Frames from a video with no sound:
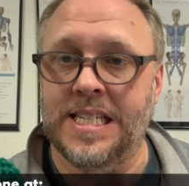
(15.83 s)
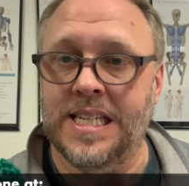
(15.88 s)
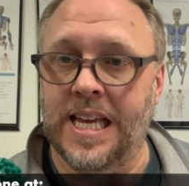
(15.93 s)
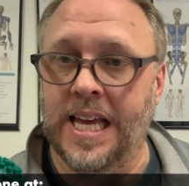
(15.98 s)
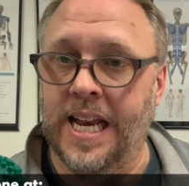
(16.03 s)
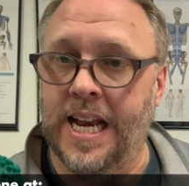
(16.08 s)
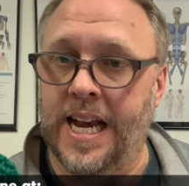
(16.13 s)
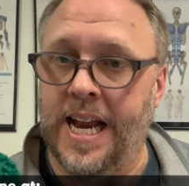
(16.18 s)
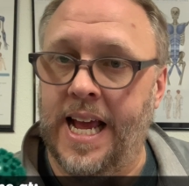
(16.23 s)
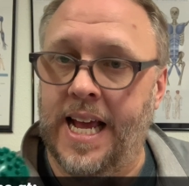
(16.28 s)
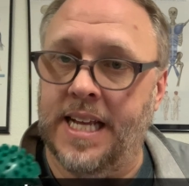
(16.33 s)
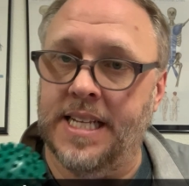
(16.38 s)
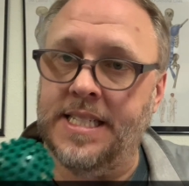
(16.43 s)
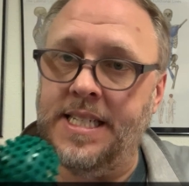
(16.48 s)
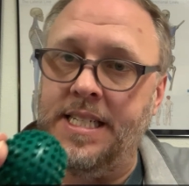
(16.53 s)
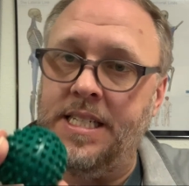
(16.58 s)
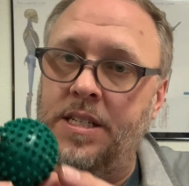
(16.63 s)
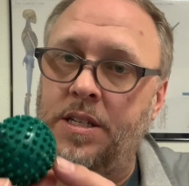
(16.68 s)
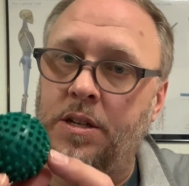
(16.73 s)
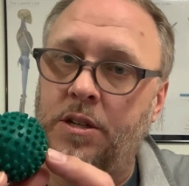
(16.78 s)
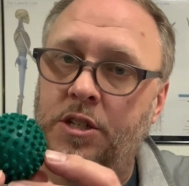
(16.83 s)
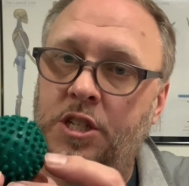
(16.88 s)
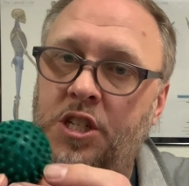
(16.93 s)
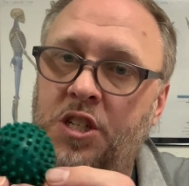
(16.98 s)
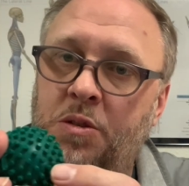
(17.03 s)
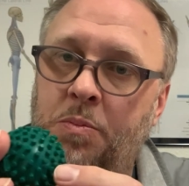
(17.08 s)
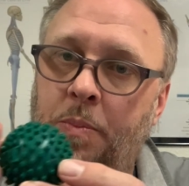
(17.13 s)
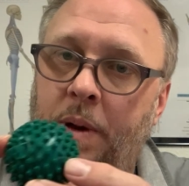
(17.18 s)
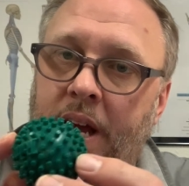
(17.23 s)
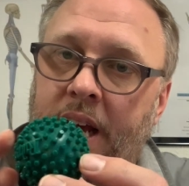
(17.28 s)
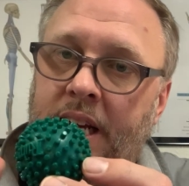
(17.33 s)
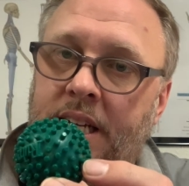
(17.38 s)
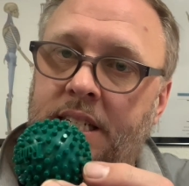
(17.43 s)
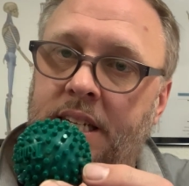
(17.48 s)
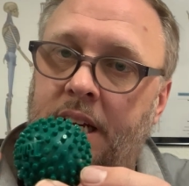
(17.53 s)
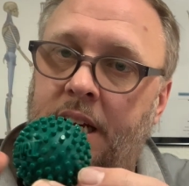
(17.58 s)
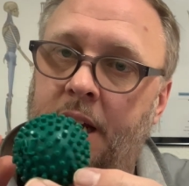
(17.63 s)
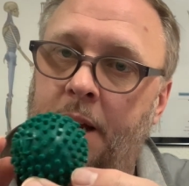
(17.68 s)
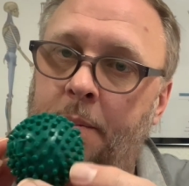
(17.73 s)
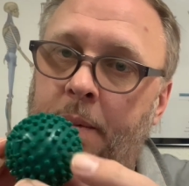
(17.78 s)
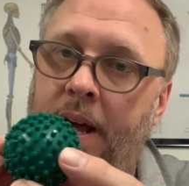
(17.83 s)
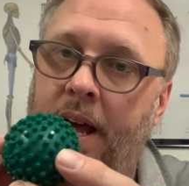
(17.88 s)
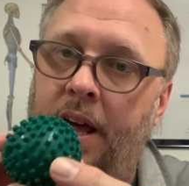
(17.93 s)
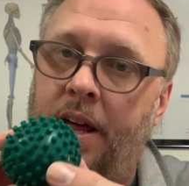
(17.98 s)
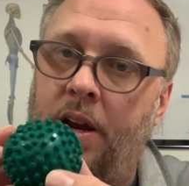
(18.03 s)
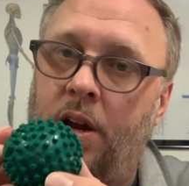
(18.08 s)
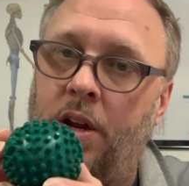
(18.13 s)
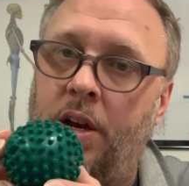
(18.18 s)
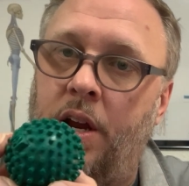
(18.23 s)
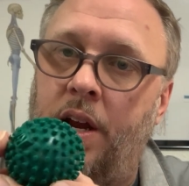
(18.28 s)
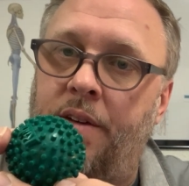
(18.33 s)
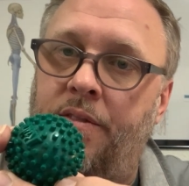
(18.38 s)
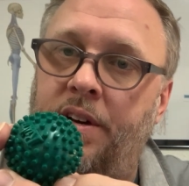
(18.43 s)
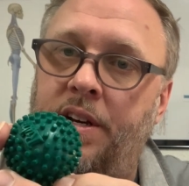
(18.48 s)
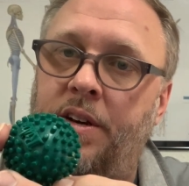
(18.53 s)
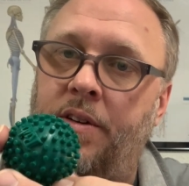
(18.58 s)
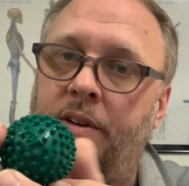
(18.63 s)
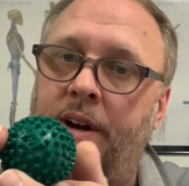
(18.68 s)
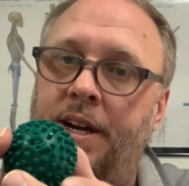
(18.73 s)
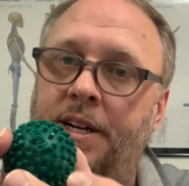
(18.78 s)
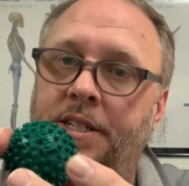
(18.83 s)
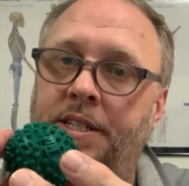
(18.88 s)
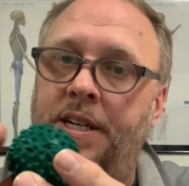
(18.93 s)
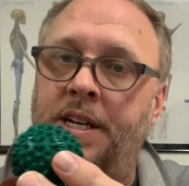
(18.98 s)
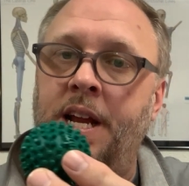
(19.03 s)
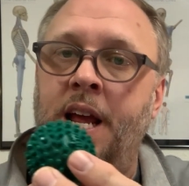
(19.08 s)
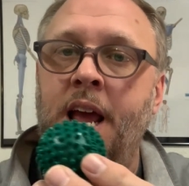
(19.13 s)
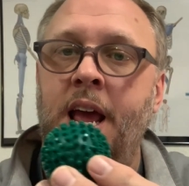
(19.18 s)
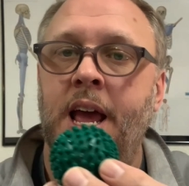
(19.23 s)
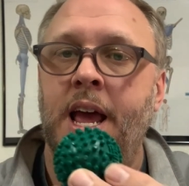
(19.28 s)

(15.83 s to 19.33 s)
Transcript: and it has these little spikes that come out on every direction,